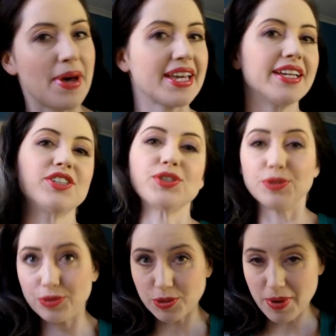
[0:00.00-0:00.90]
Making
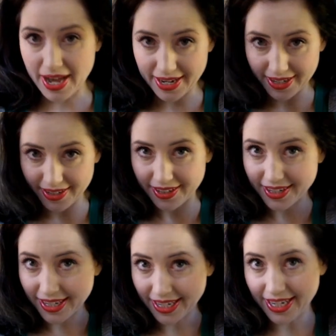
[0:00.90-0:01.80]
sure to part it
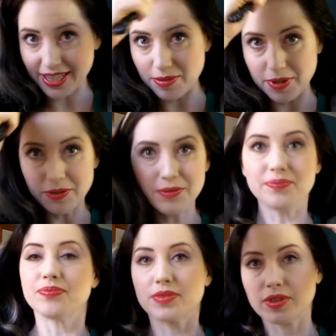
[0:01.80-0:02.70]
in the
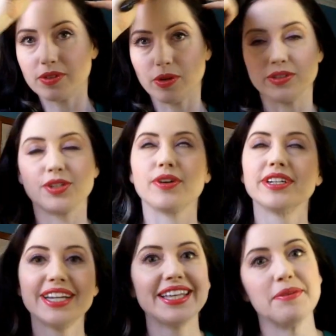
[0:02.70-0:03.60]
middle. Oh,
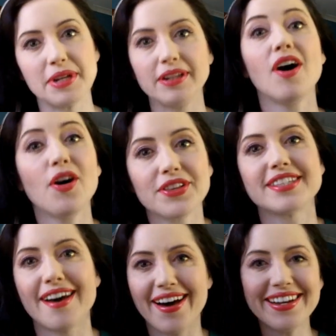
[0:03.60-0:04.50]
sorry, in the middle, on
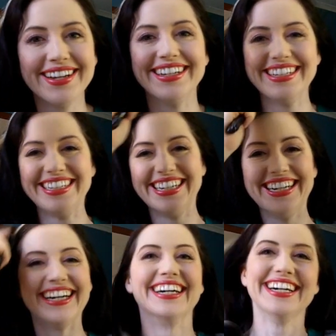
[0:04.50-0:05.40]
the side.
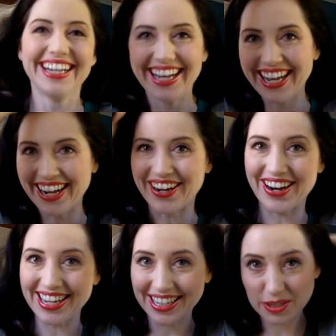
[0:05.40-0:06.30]

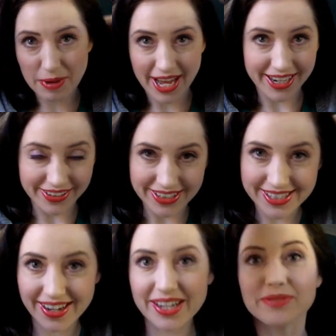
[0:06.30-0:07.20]
Alright, let's part it on
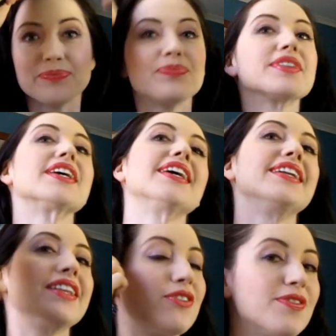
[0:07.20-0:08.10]
the side.
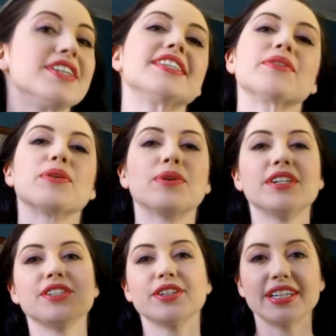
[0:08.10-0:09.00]
Now the first thing we
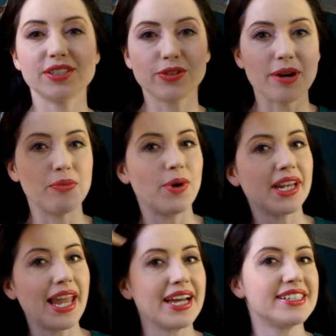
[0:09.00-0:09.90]
want to do is grab
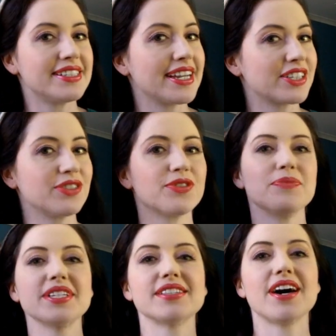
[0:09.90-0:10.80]
one large section
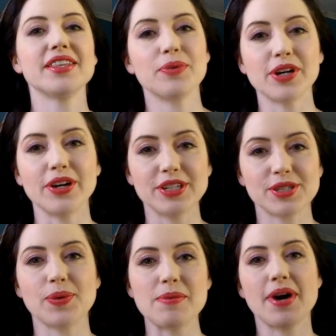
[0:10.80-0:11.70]
from this side that we're going
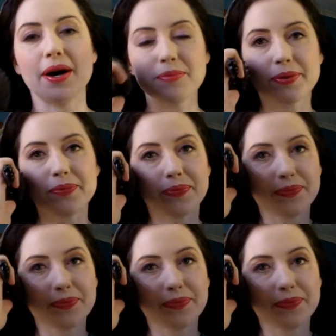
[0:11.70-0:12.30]
to sweep up.